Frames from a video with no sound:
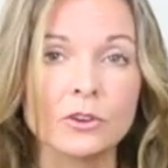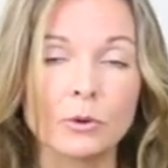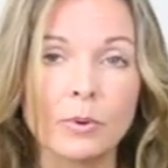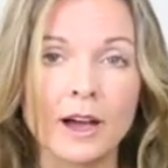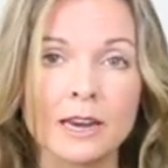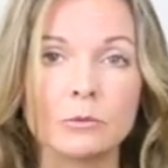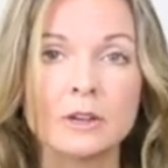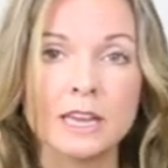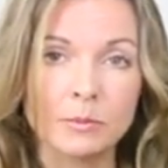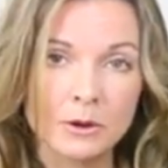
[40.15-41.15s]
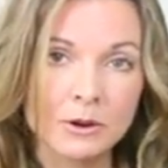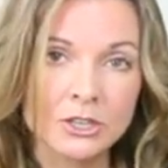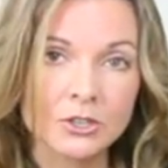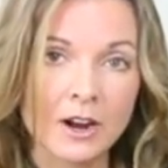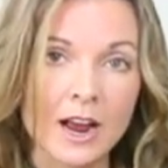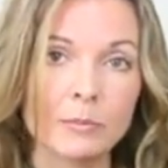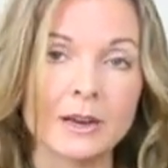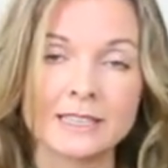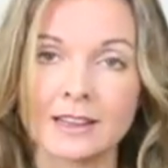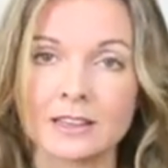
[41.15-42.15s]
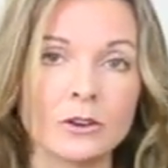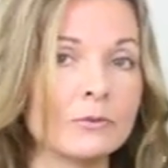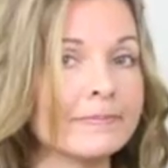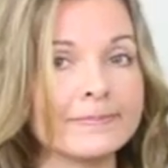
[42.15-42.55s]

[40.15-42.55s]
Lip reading: your body will keep you on track by telling you,